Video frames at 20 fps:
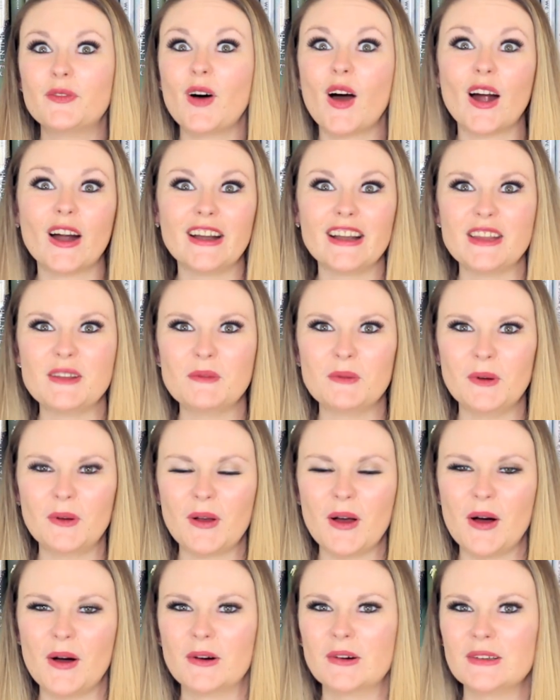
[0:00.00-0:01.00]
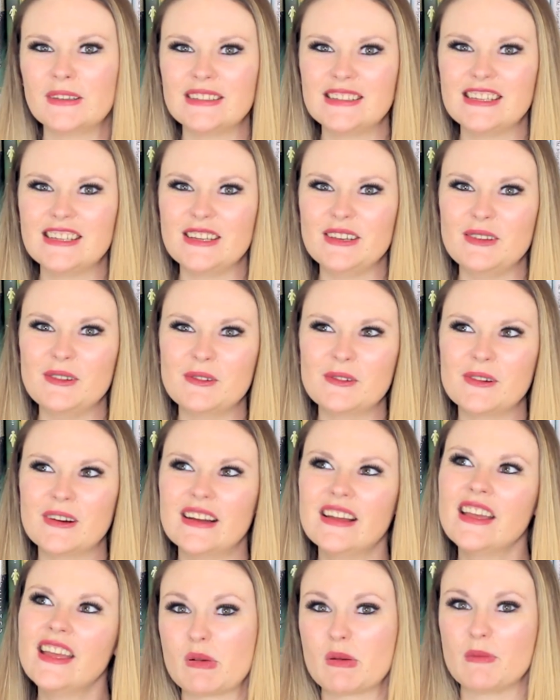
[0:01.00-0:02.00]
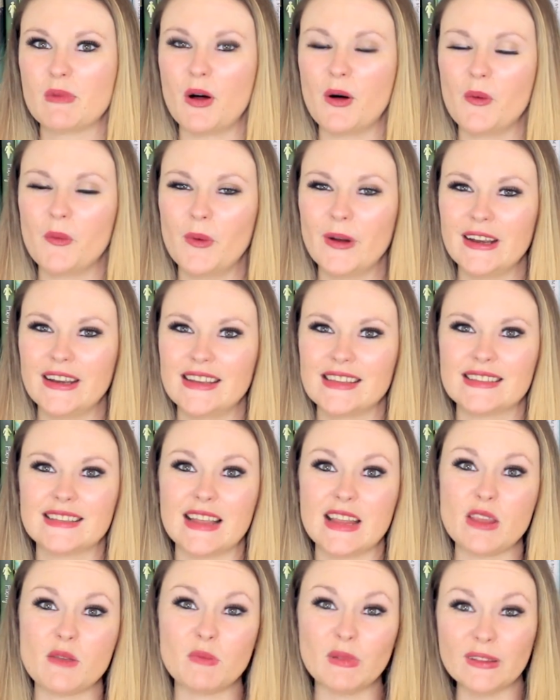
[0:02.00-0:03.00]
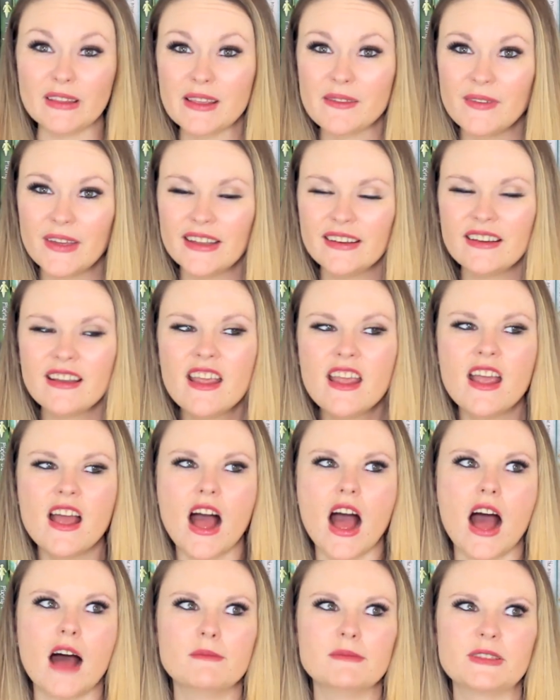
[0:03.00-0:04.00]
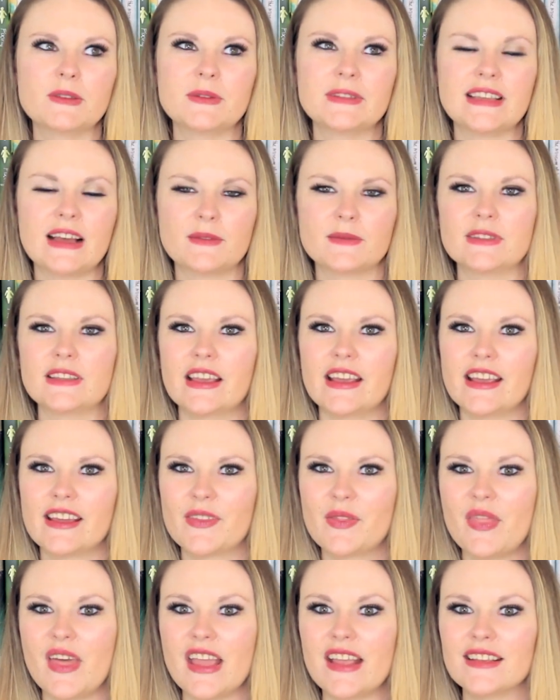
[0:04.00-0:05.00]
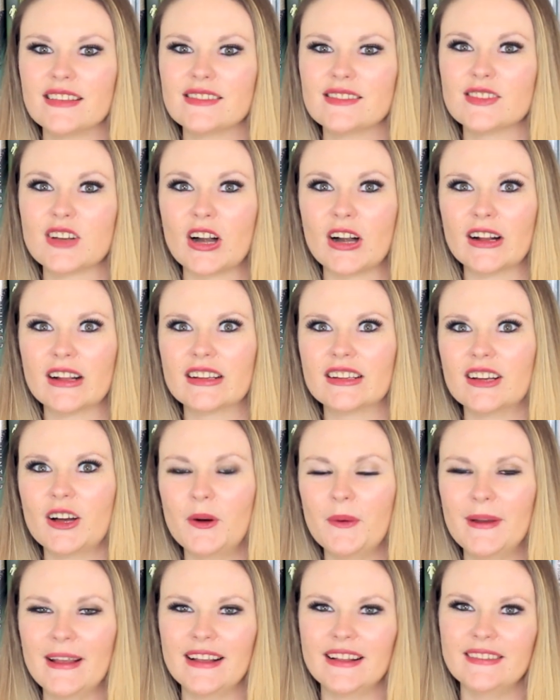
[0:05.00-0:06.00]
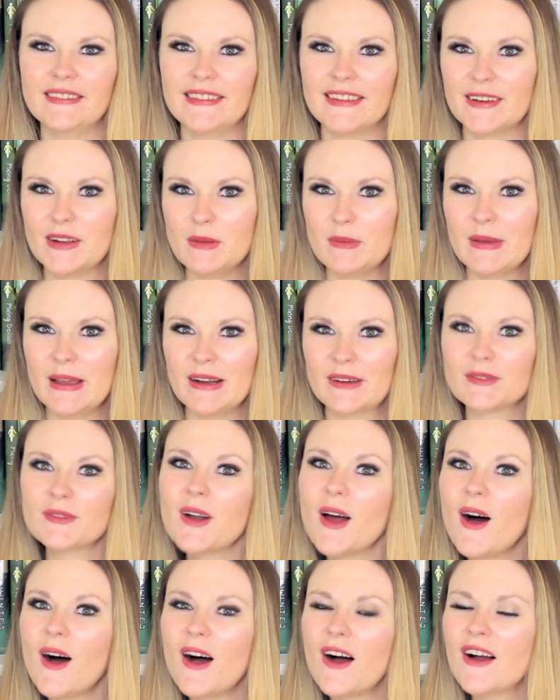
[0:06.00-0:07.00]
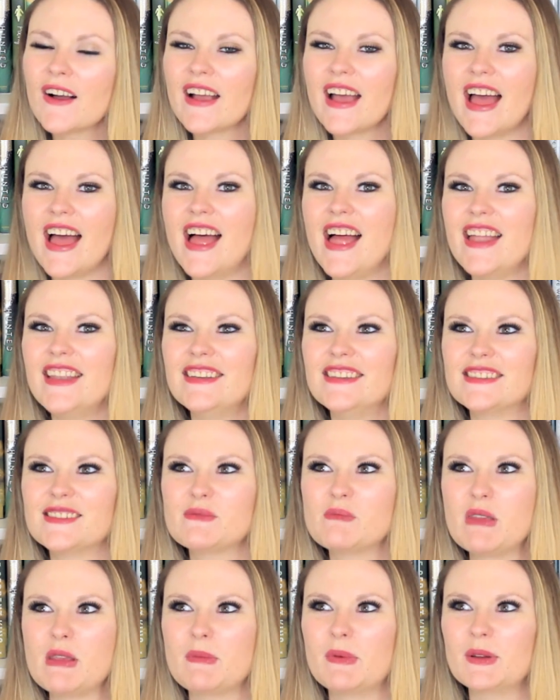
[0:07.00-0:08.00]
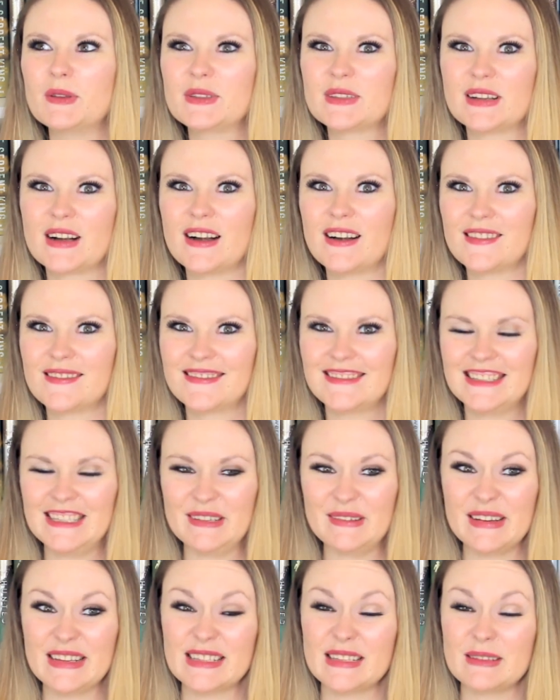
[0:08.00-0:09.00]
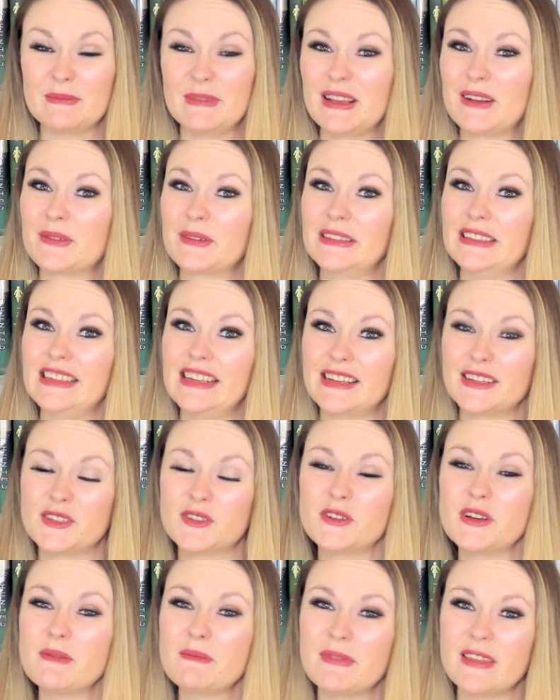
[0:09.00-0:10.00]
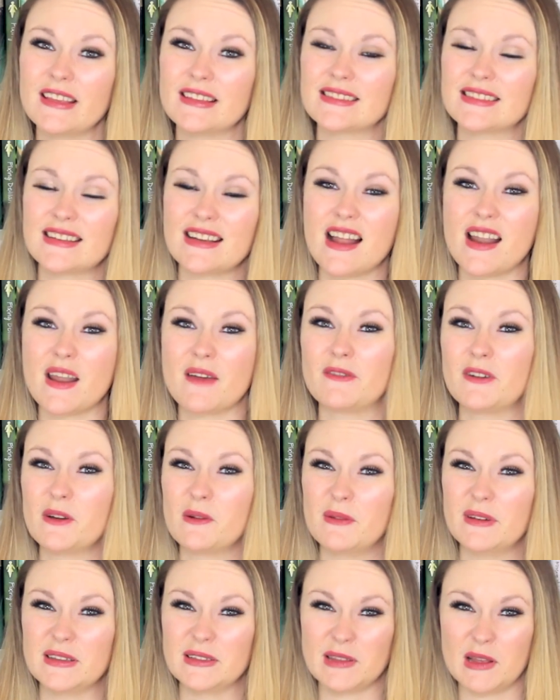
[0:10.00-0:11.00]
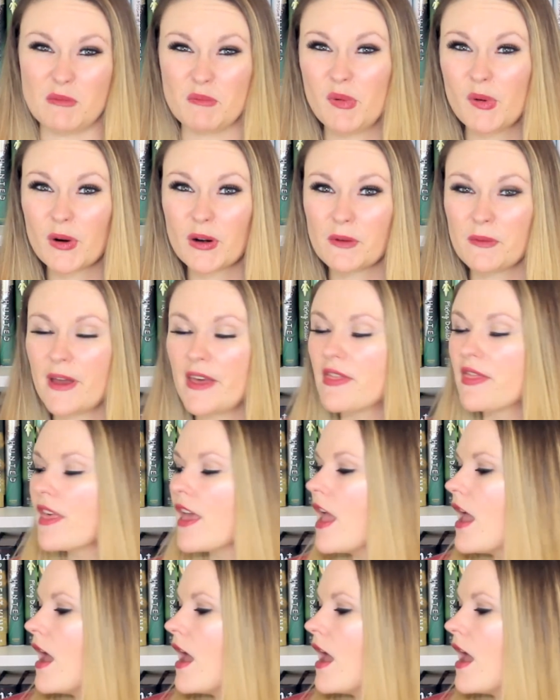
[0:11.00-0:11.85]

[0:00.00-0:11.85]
far you will go to promote what it is that you believe in. So it sounds like things start going a little bit wrong and people start doing some, like, really extreme things that not everyone is on board with.